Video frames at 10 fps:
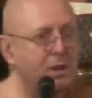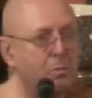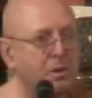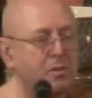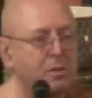
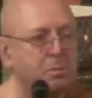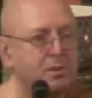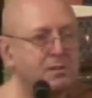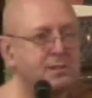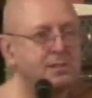wealthy
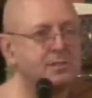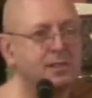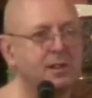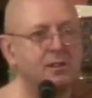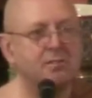person in his
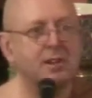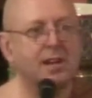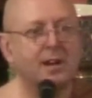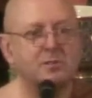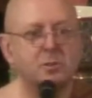country house,